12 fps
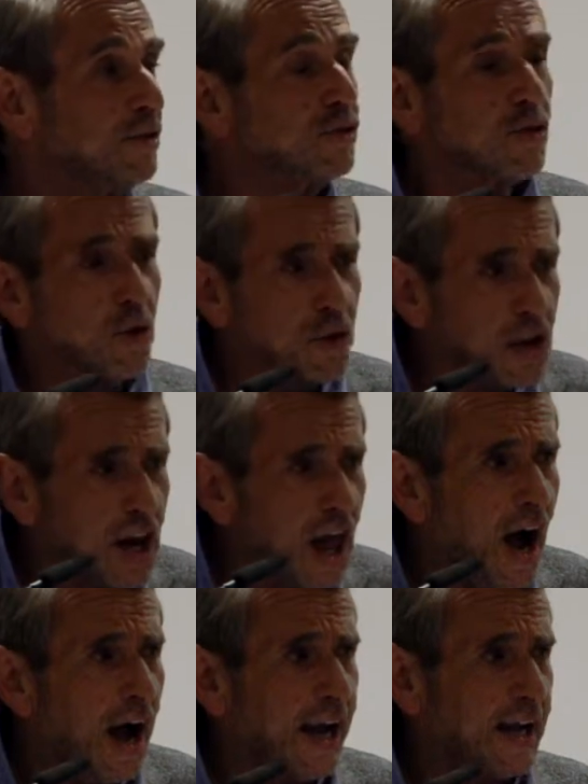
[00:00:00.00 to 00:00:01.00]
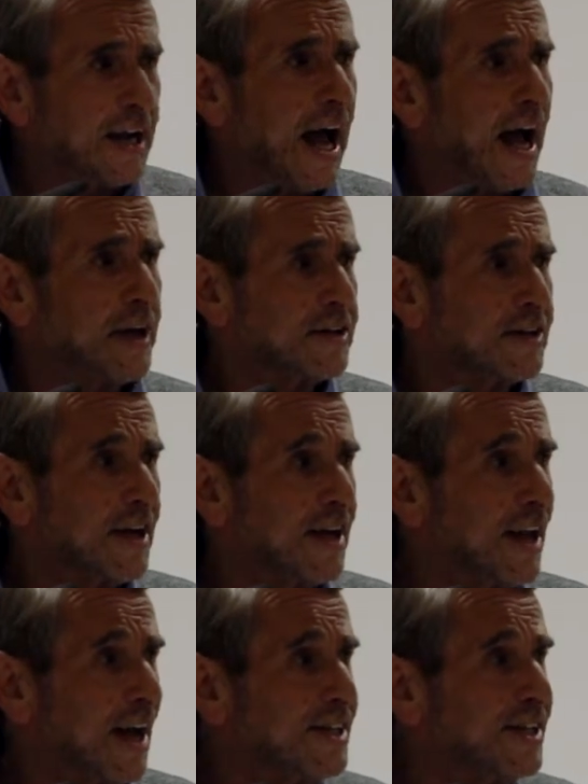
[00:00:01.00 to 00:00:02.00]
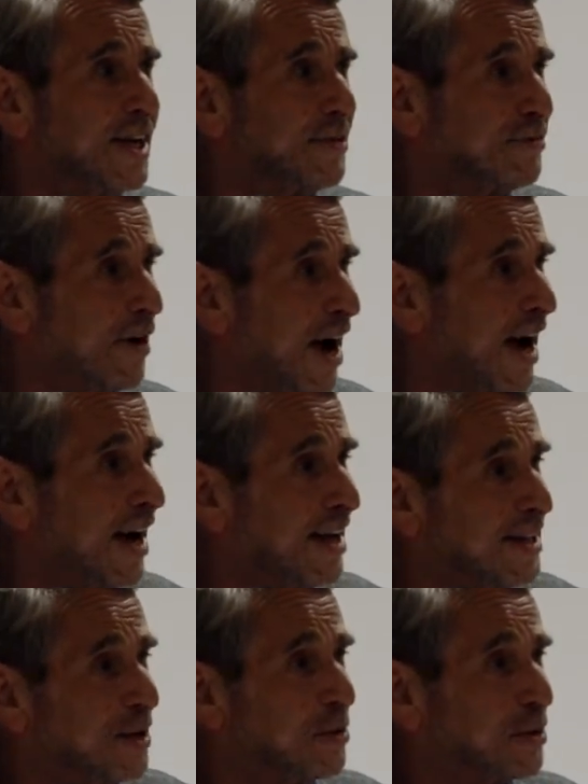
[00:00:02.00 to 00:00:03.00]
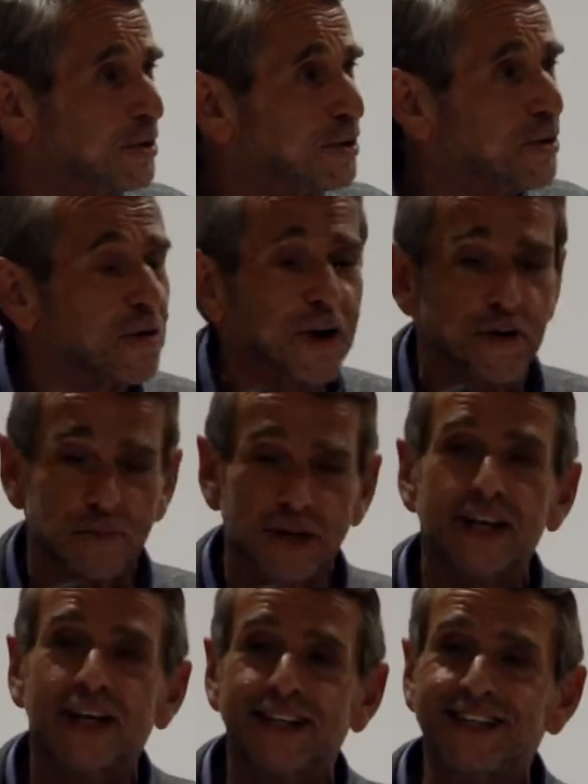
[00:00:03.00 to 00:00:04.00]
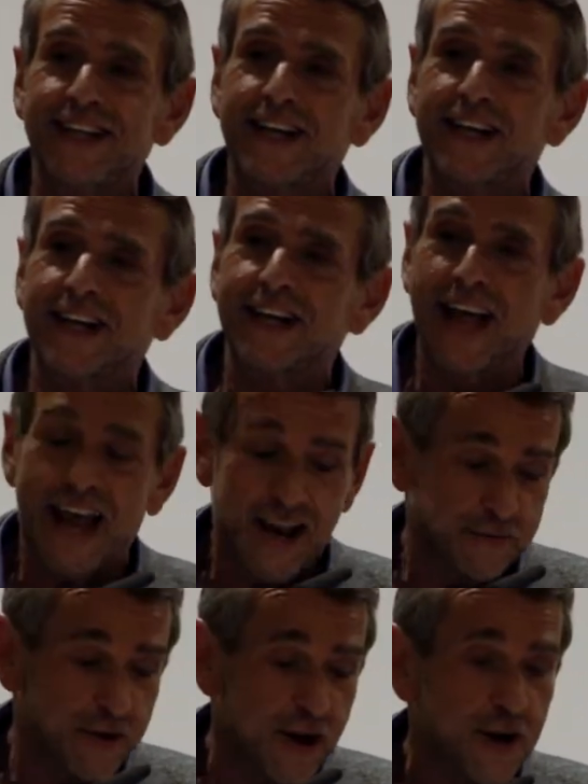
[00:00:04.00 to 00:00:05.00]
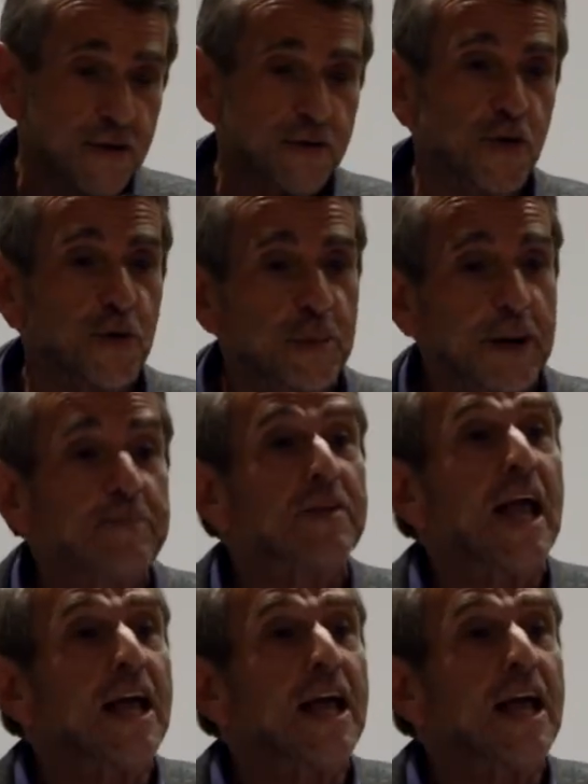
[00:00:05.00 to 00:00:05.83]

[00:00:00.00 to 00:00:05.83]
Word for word: draw the line at uh, lighting a fire in the auditorium and digging a cave for me.